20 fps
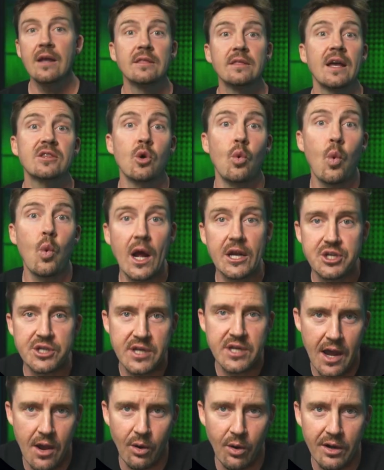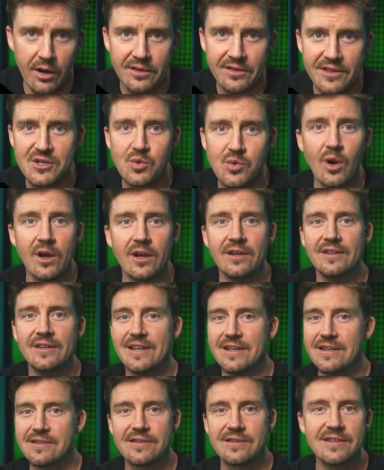Like the watchtower. This one
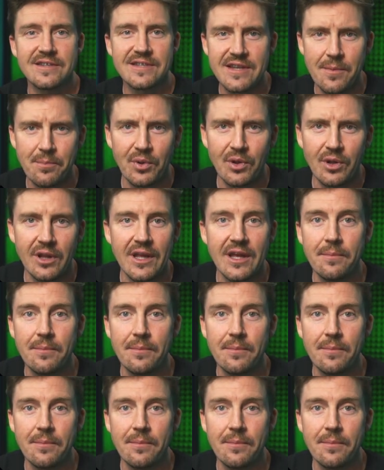is simple.